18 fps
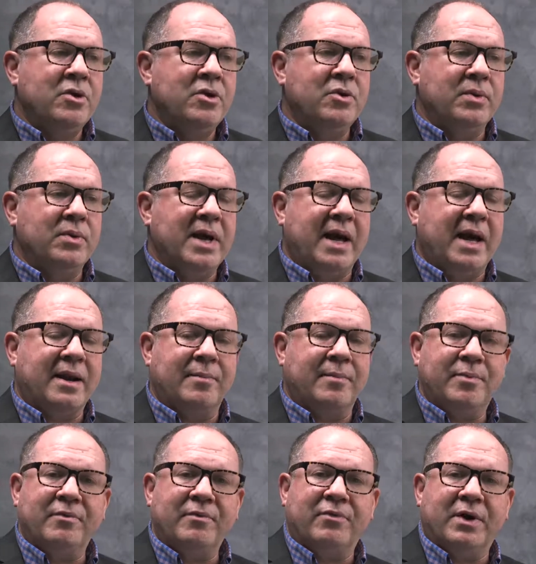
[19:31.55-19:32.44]
who got
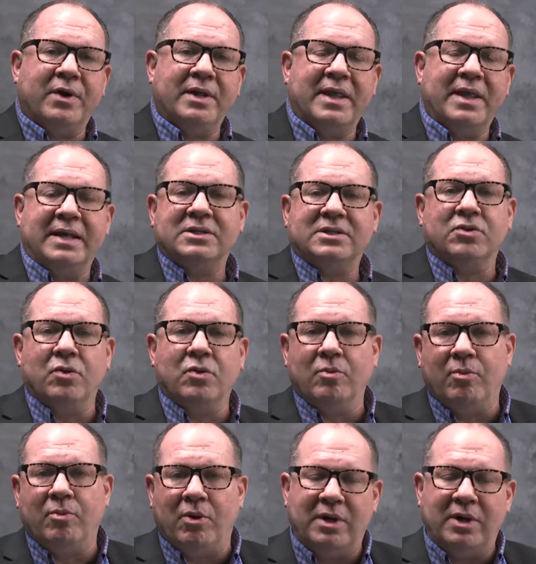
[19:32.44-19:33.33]
up in front of that
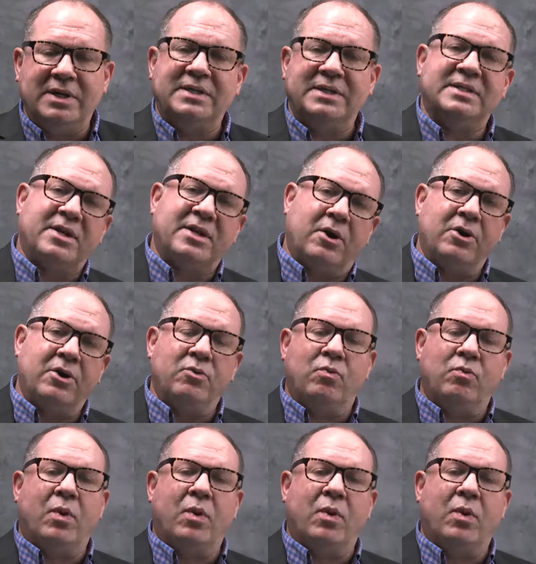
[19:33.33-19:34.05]
school board and started